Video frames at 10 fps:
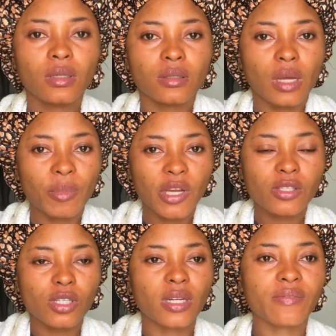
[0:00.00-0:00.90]
So I'm going
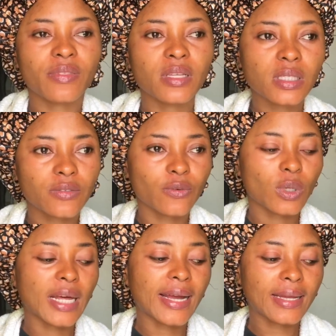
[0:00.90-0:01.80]
to leave this for
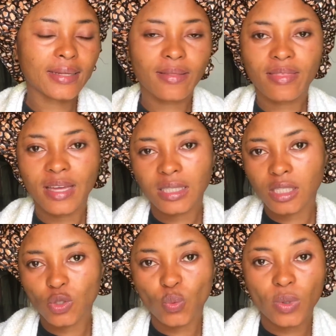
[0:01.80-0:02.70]
like 30
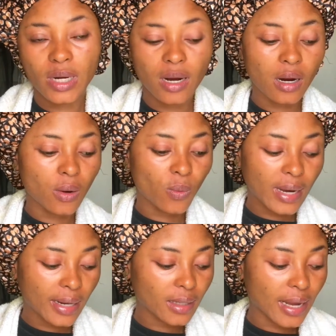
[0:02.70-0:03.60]
to 1 hour
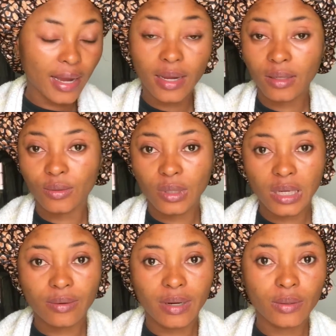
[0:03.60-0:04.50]
while I run
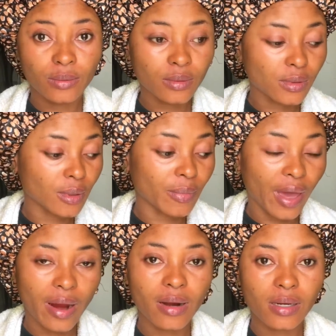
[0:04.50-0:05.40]
around some
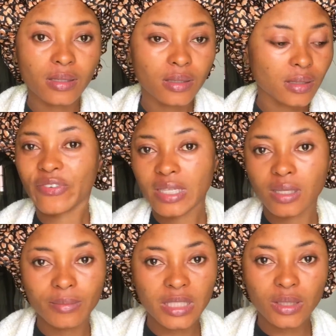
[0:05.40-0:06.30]
errands, fix
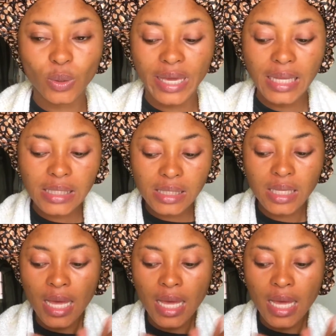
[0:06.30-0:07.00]
something to eat,